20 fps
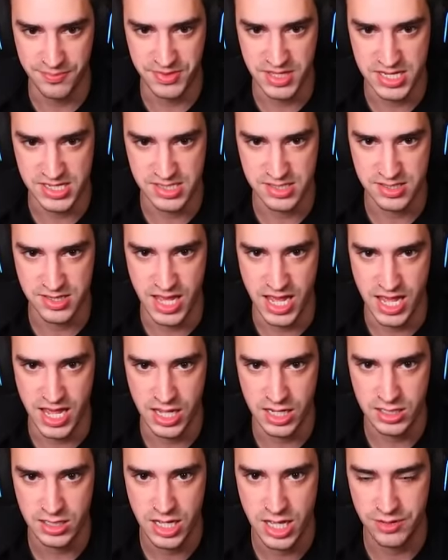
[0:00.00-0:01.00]
up this
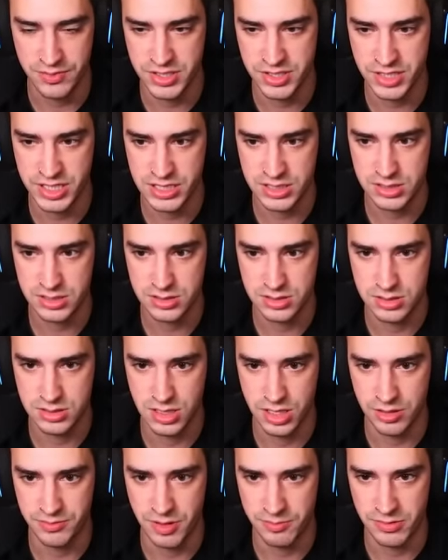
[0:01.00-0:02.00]
thing. How do we do it?
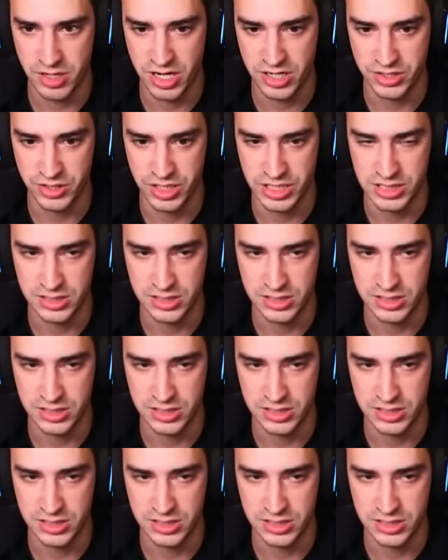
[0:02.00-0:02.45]
I don't remember how to do